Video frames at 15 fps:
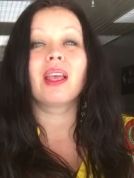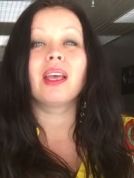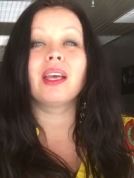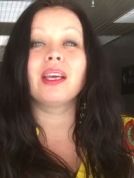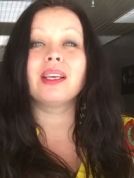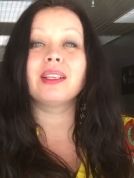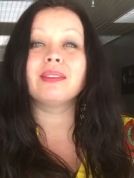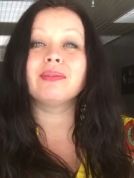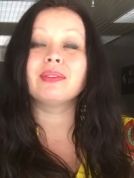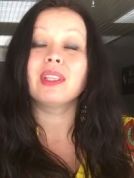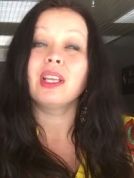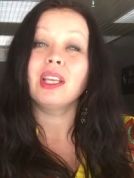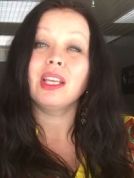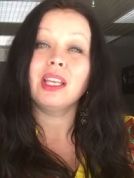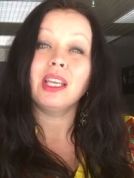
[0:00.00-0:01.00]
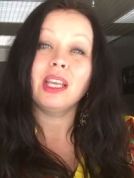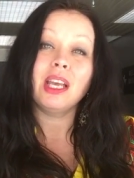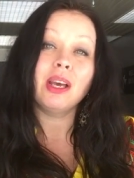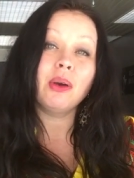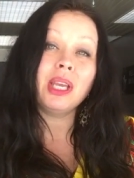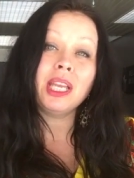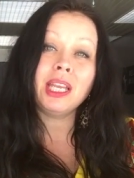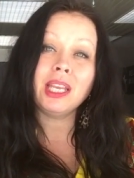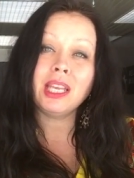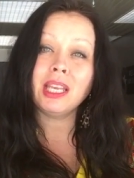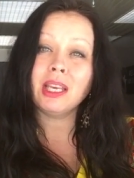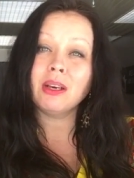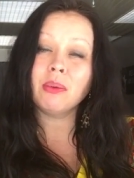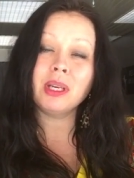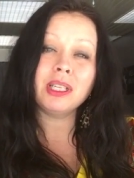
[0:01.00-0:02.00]
Um, he
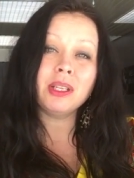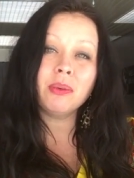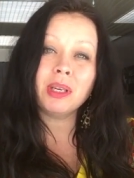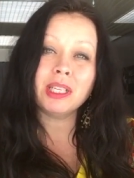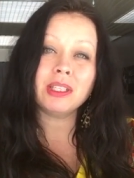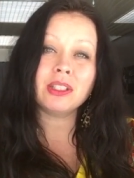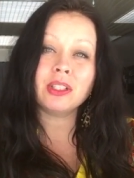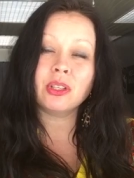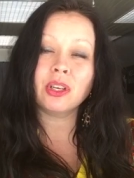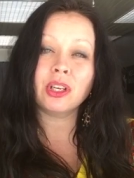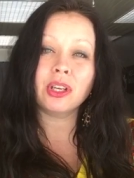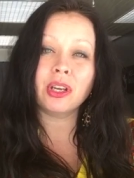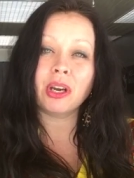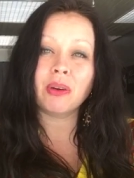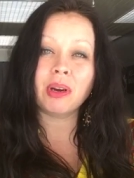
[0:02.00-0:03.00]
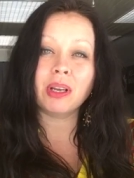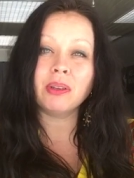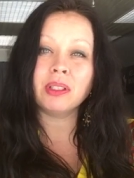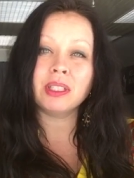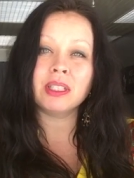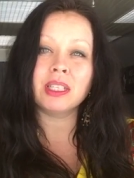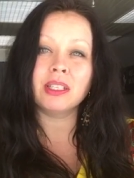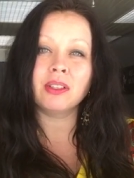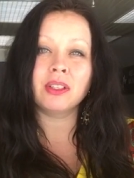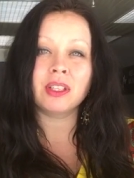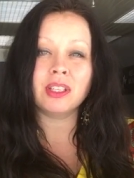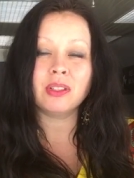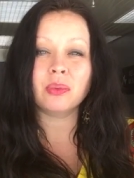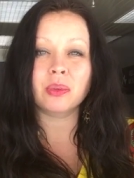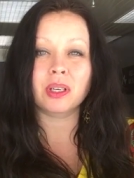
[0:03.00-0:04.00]
when he went uh, around in
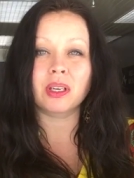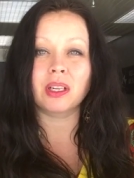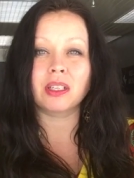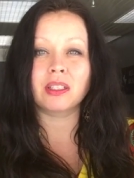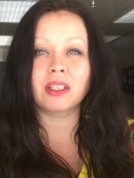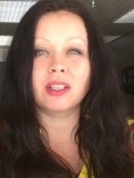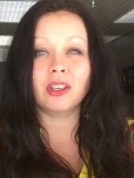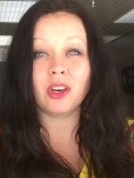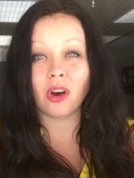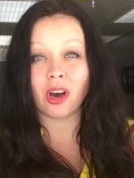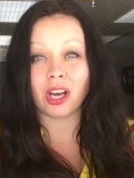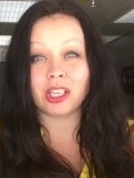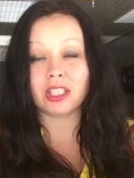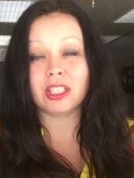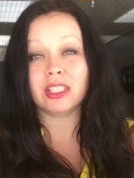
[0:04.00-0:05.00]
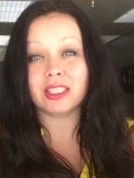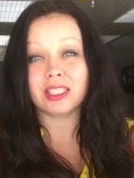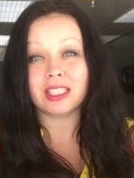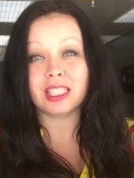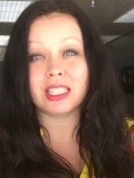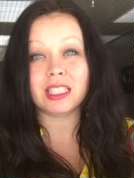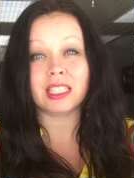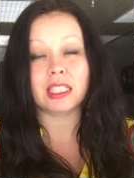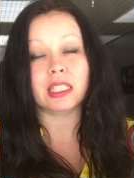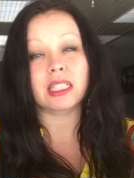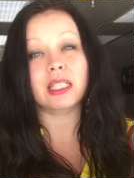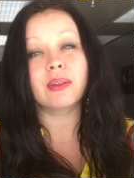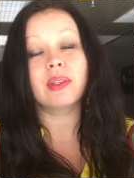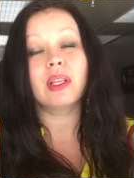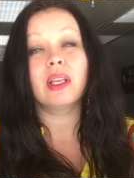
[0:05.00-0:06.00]
this world, God,
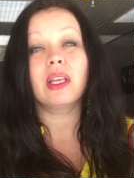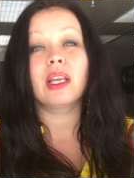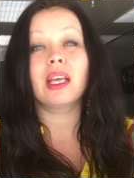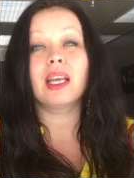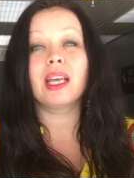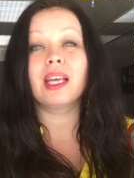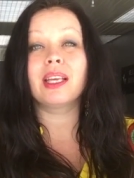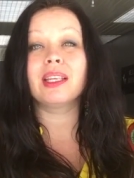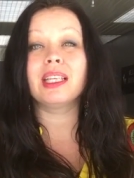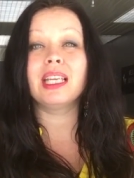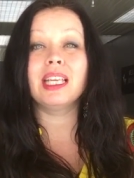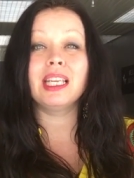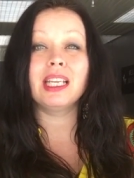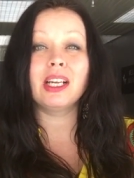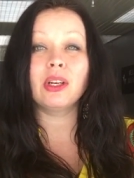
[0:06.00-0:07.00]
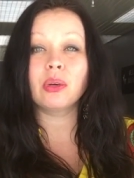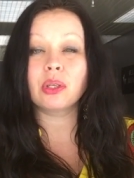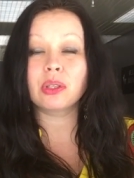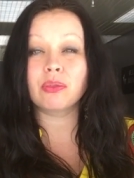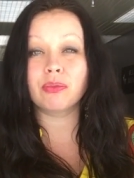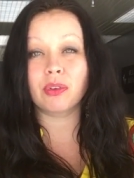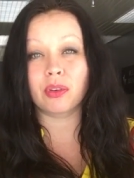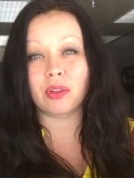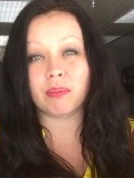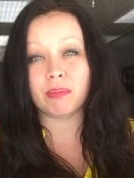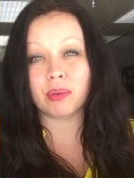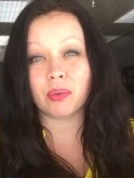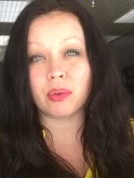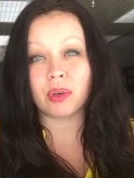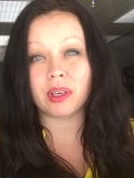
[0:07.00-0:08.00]
Jesus, uh, he looked for the
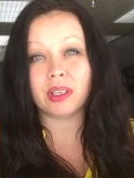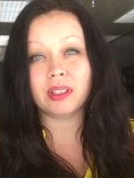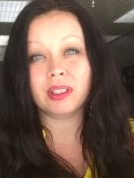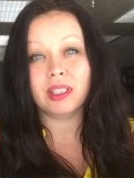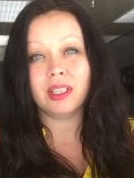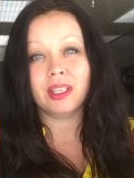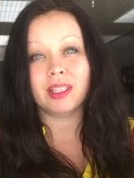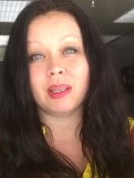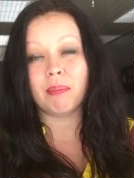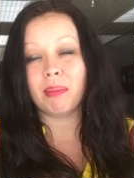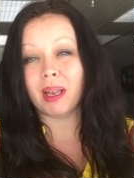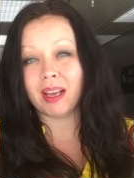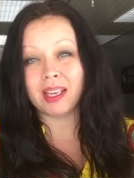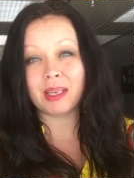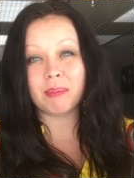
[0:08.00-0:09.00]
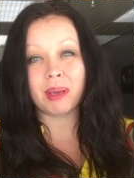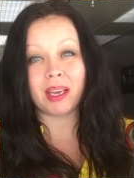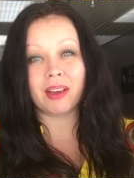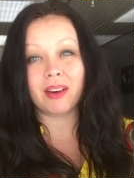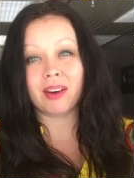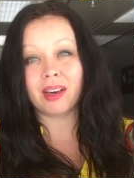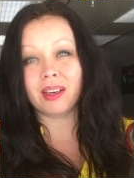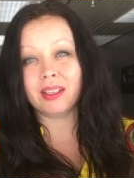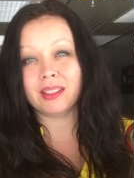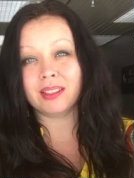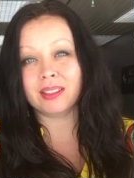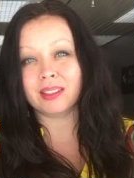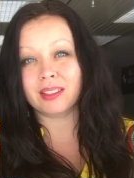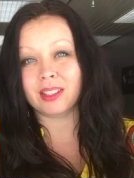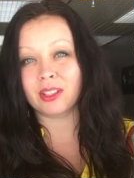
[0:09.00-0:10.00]
poor, the blind beggar,
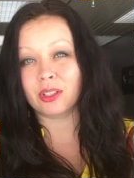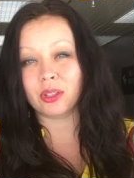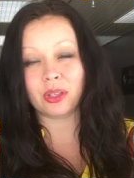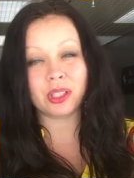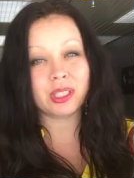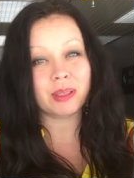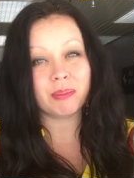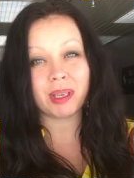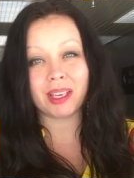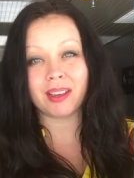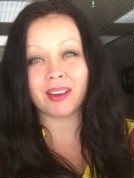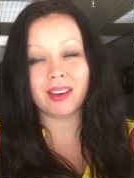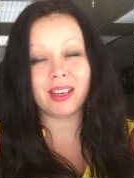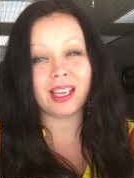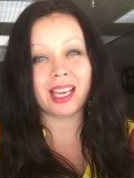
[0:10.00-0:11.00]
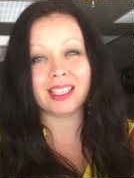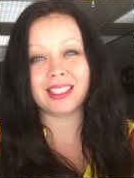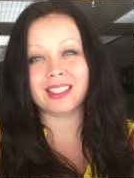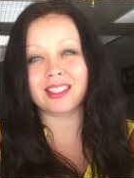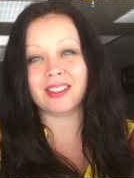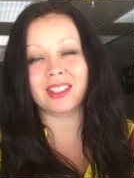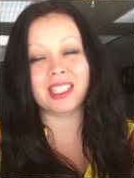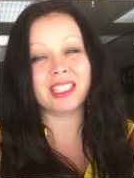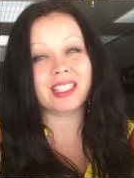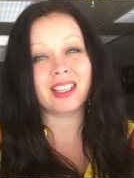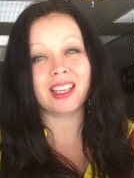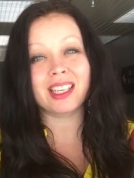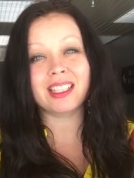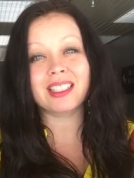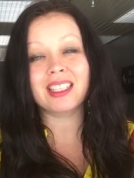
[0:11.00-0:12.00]
the dirty beggar at the street
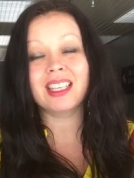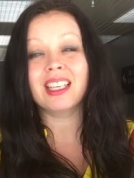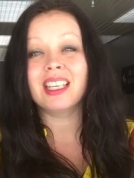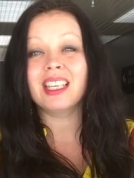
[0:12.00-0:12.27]
side.